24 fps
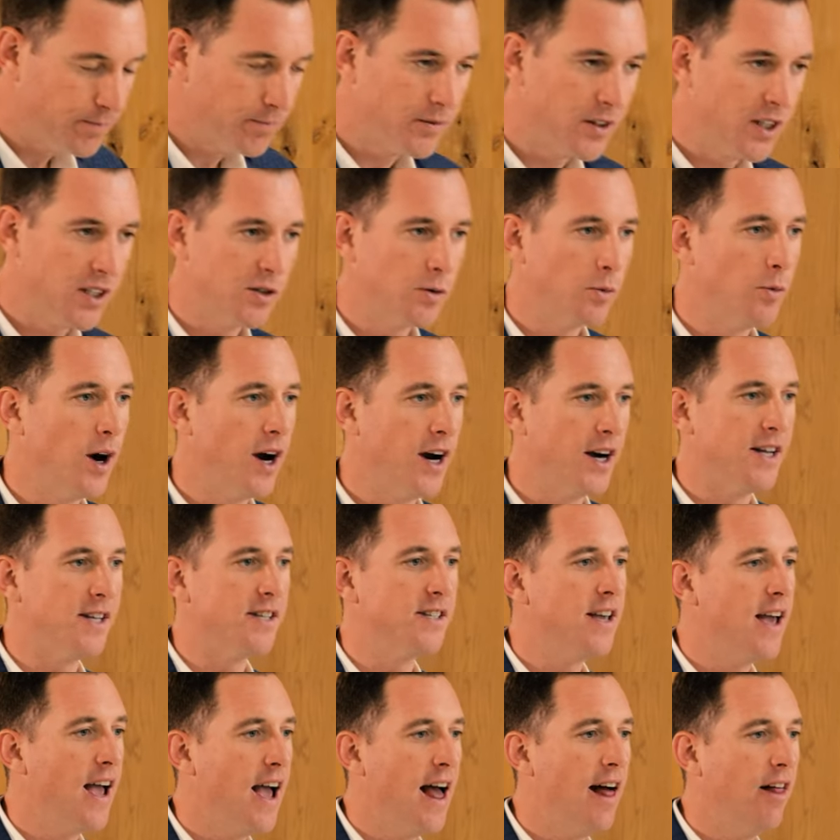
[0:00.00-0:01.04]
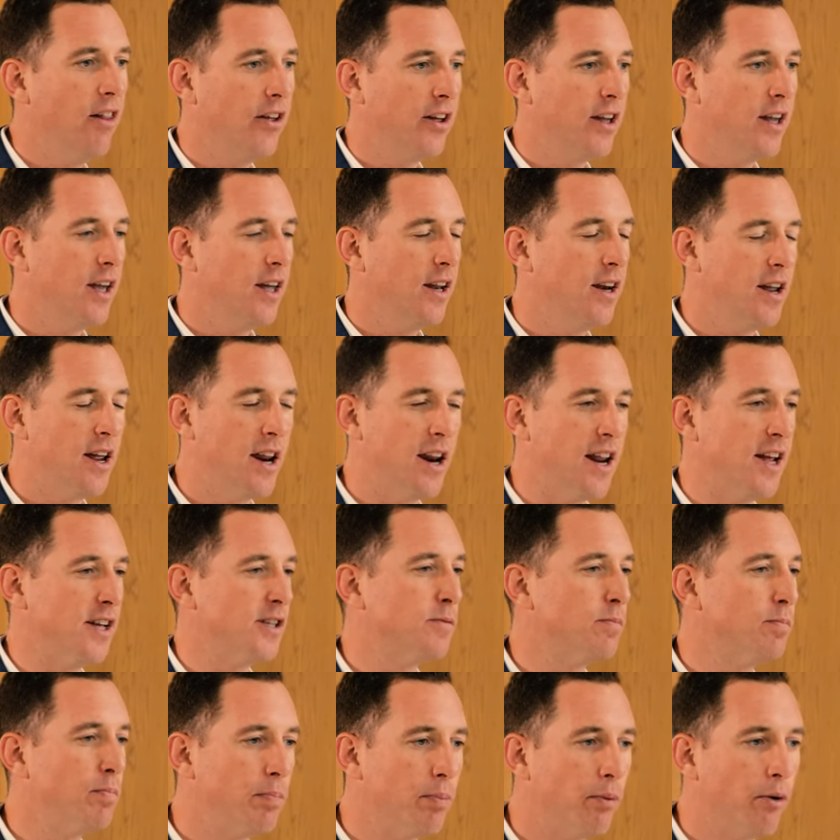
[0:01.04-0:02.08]
This wine is elegant, it
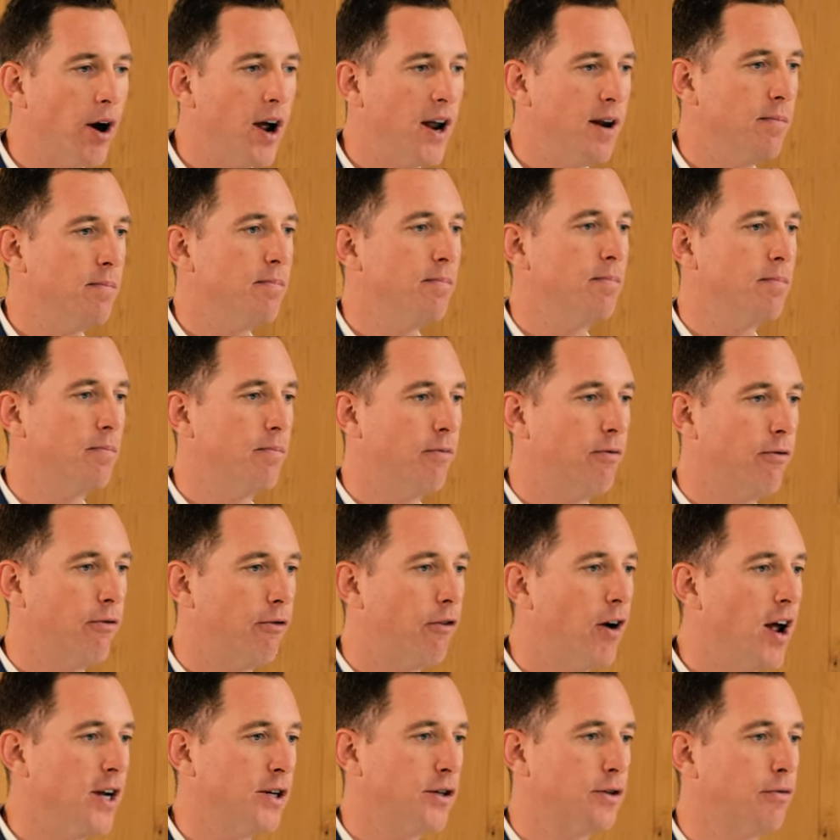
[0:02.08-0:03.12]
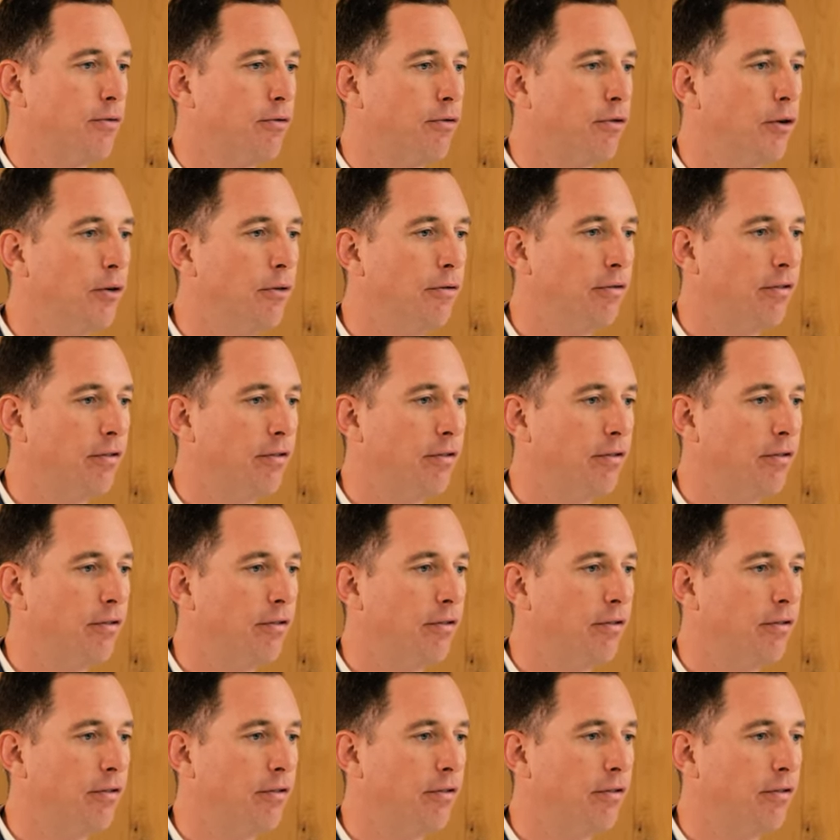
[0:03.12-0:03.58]
has bright, fresh fruit